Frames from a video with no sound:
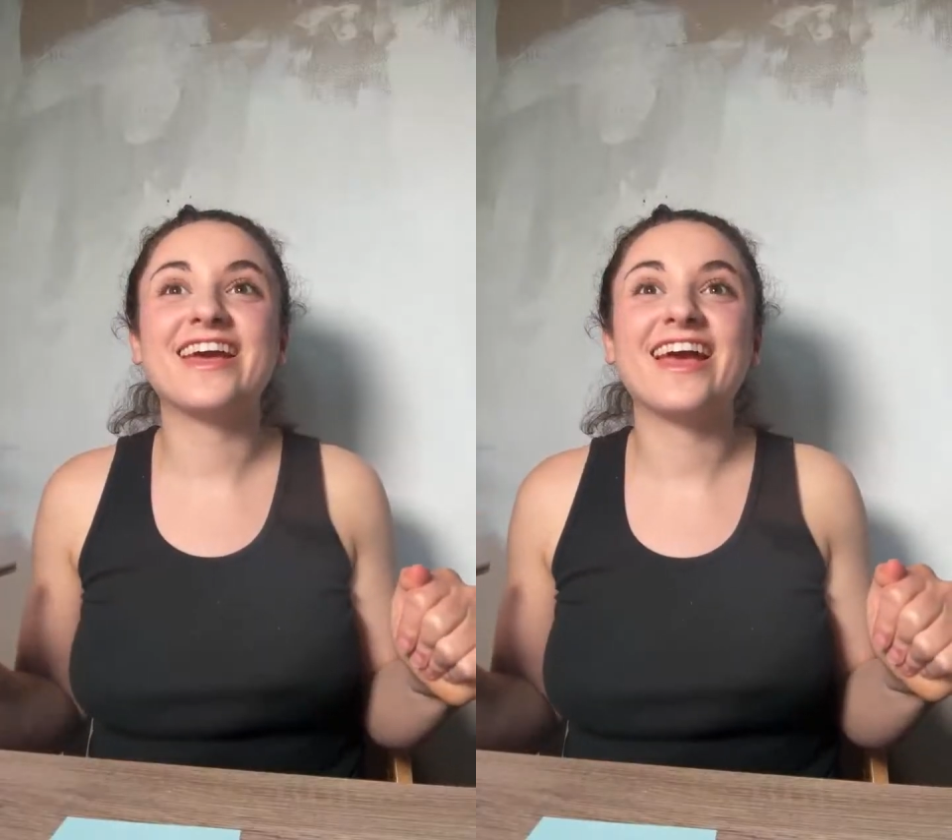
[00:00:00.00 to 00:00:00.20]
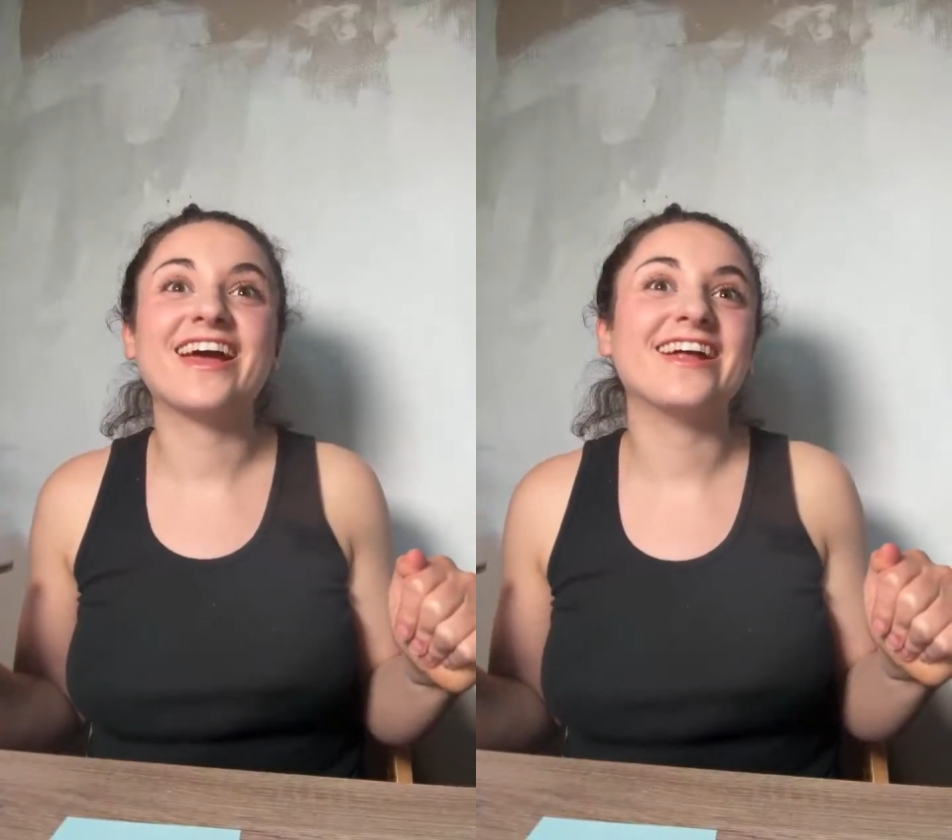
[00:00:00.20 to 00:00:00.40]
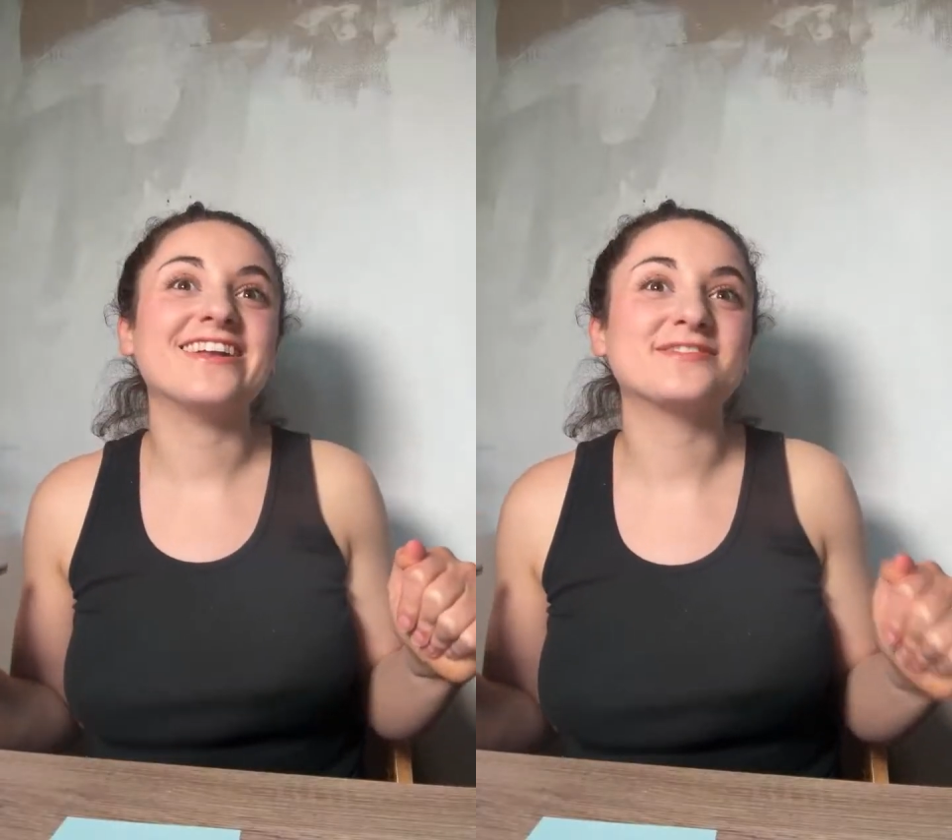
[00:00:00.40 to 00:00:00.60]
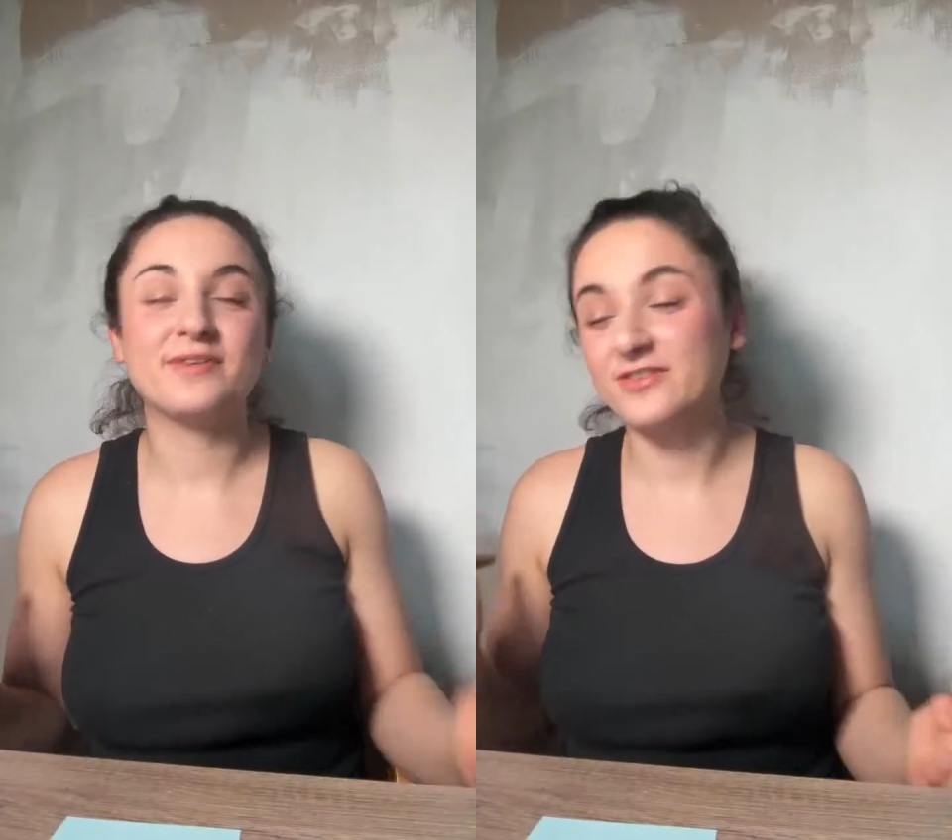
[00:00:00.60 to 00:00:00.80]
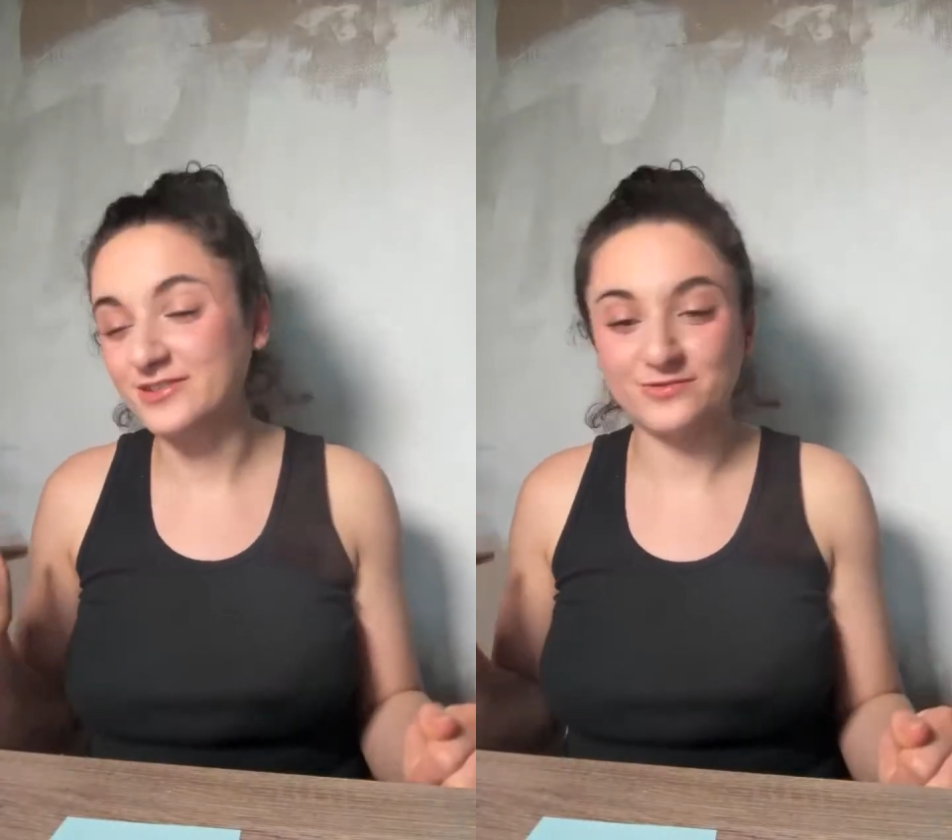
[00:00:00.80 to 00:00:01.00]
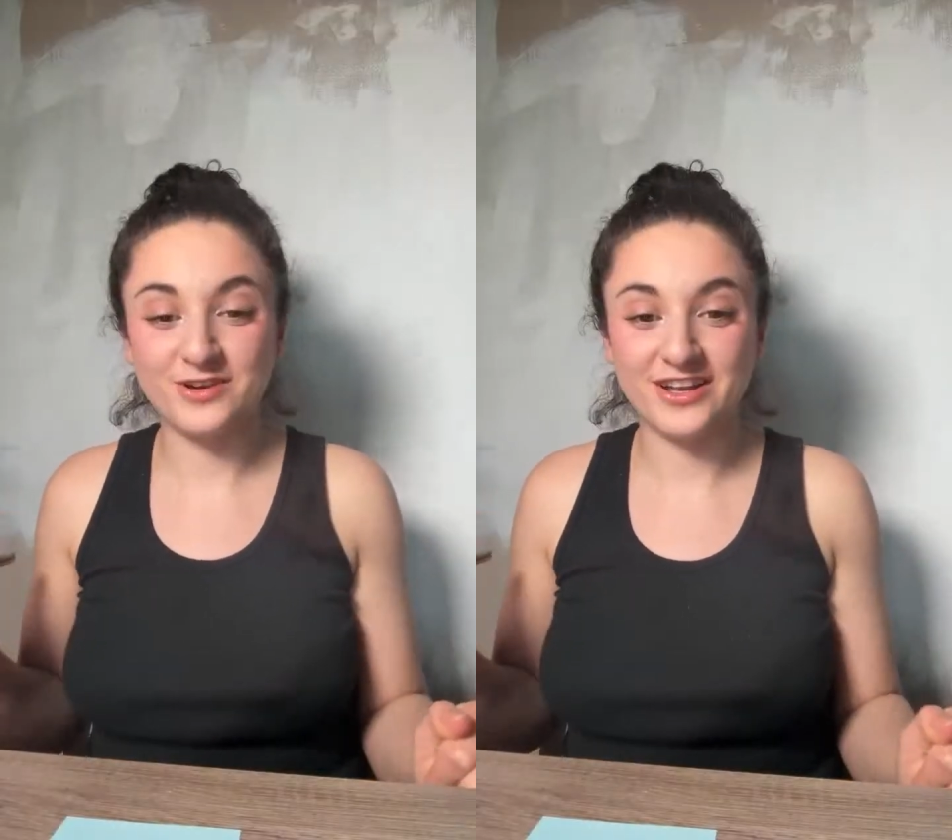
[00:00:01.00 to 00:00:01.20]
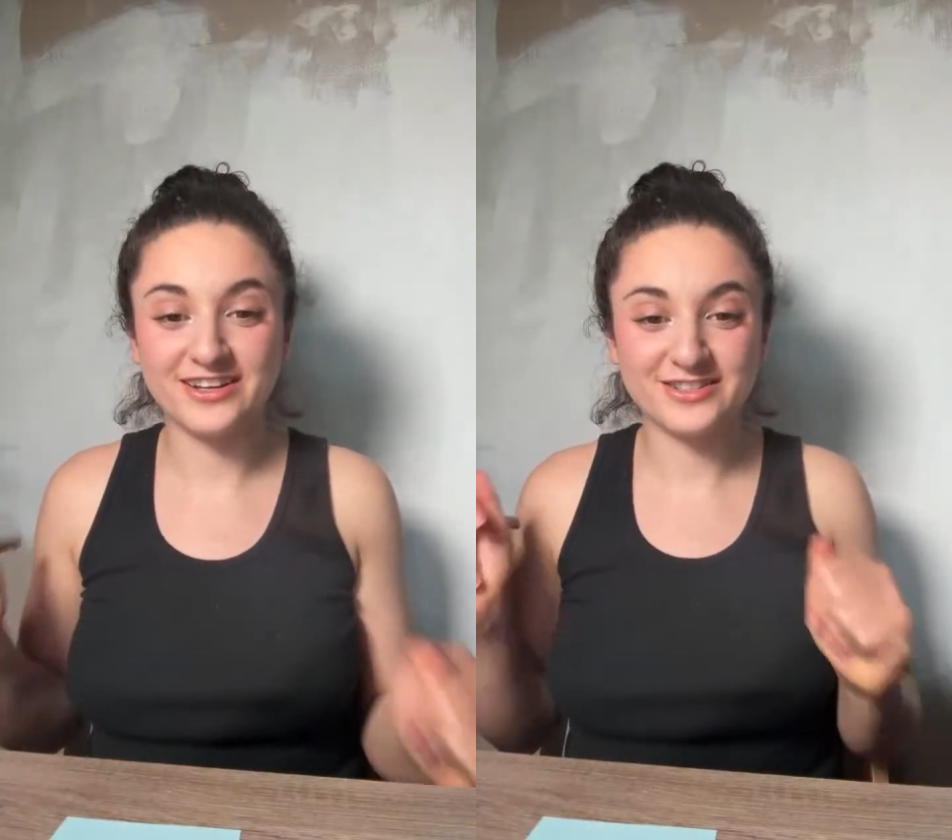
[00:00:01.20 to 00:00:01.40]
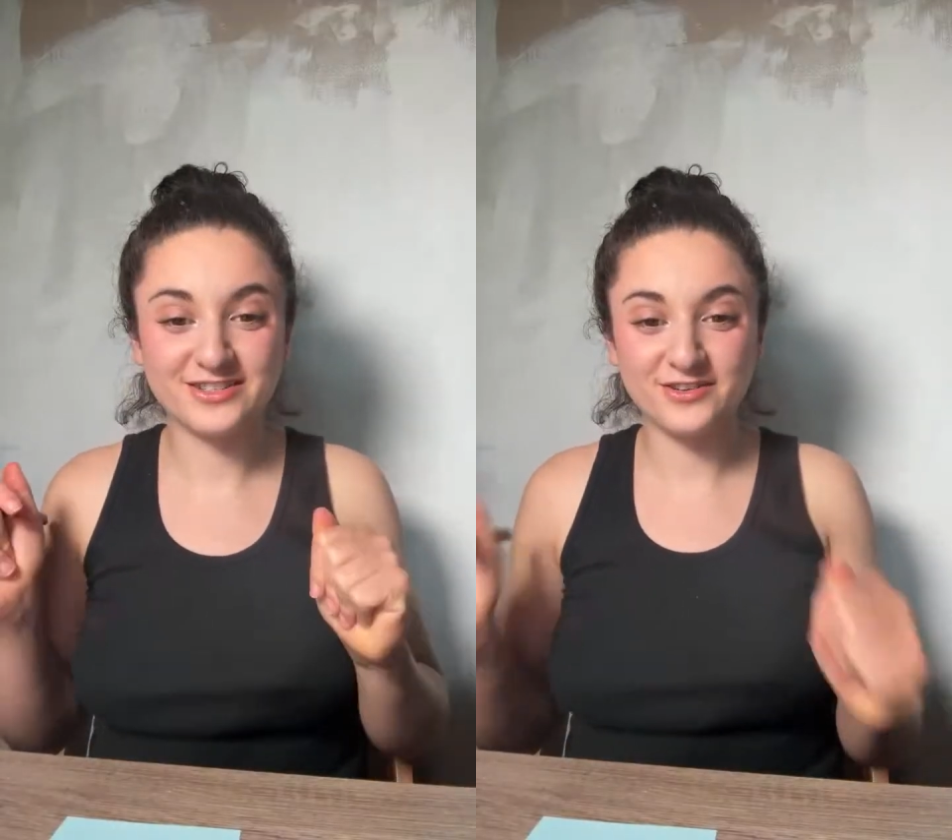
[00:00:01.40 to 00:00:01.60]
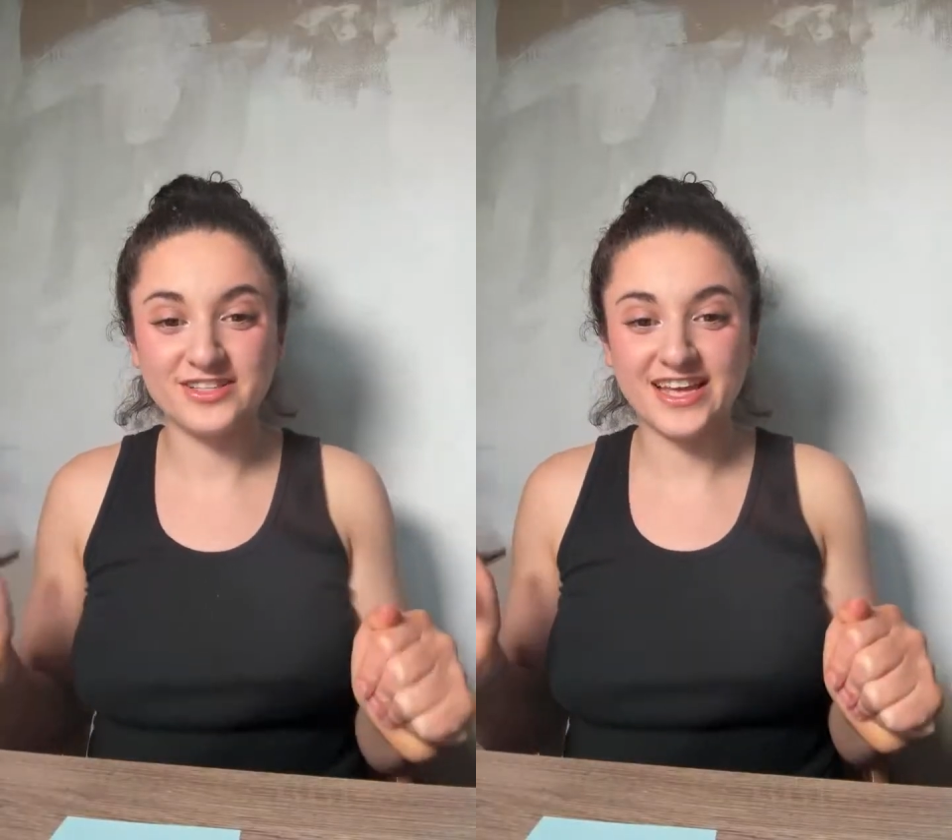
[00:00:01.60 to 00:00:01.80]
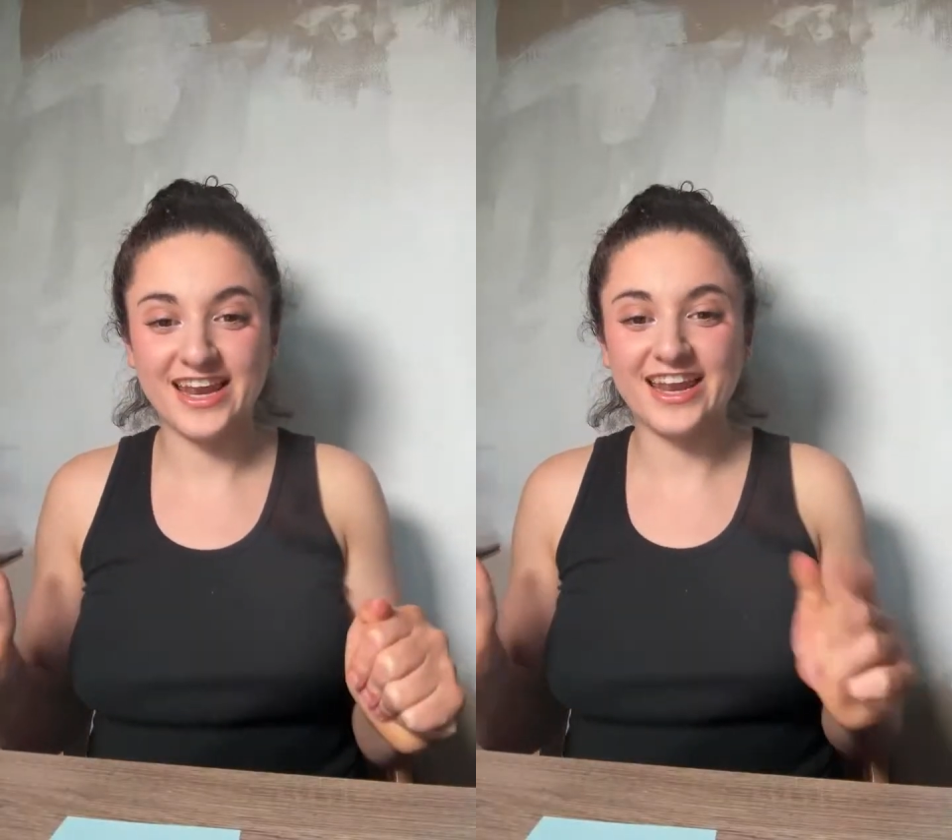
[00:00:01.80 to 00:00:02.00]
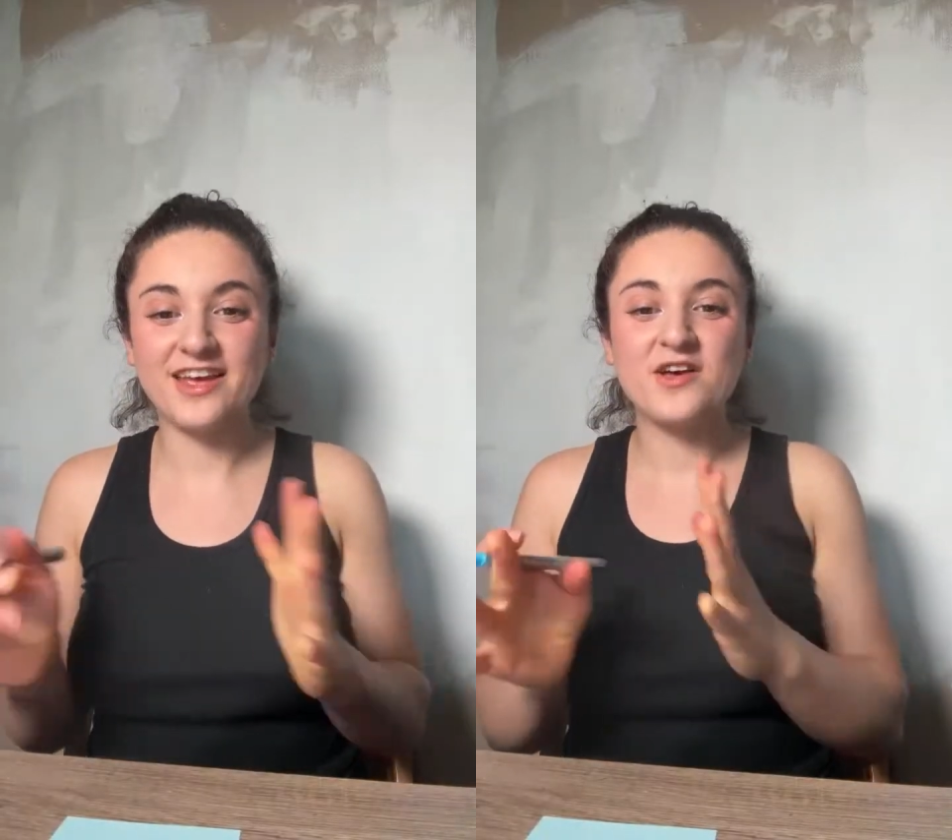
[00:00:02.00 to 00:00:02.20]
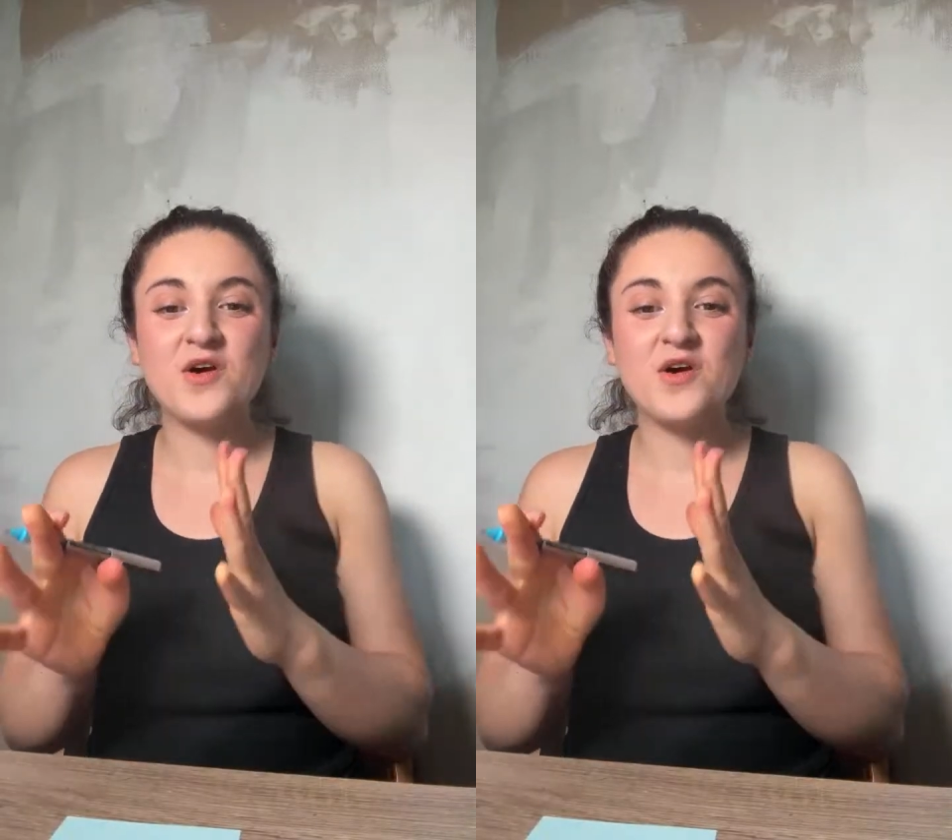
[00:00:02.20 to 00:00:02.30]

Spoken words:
and it's my first one. So excited.